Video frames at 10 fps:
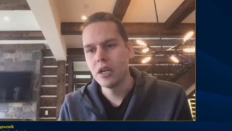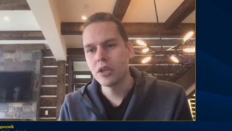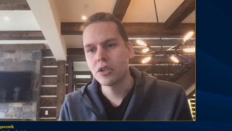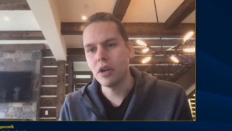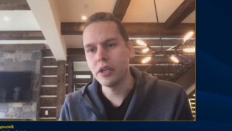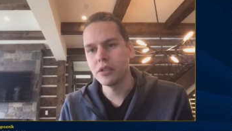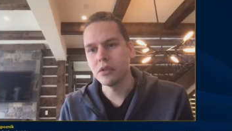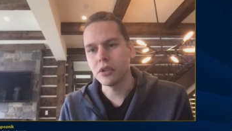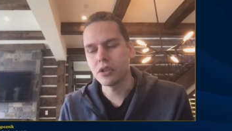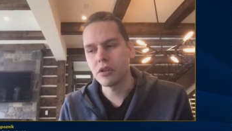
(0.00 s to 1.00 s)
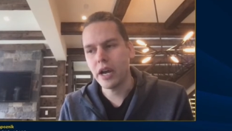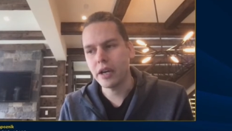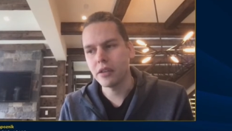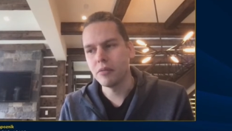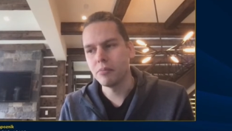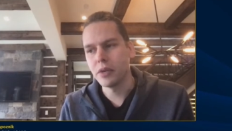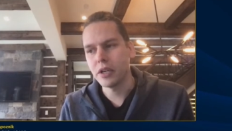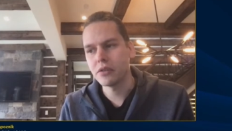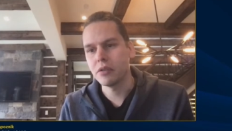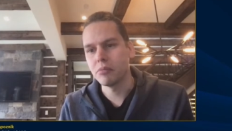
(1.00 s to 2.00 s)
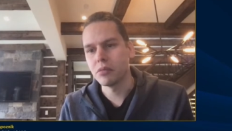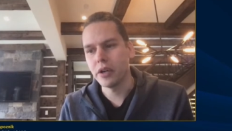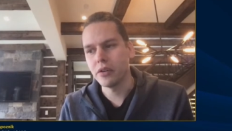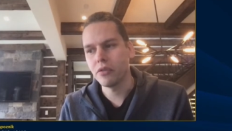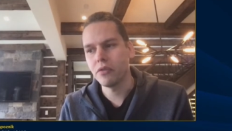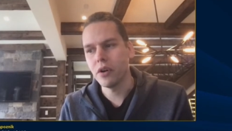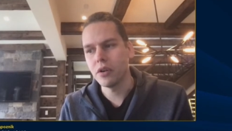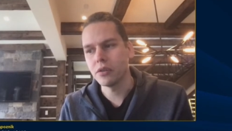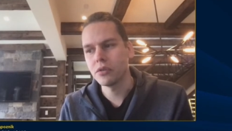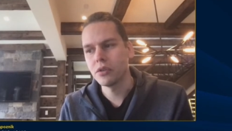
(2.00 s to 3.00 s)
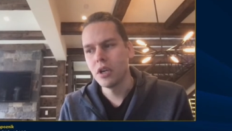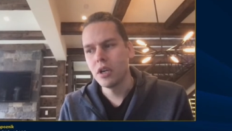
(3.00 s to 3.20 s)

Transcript: trying to attract the best and brightest folks.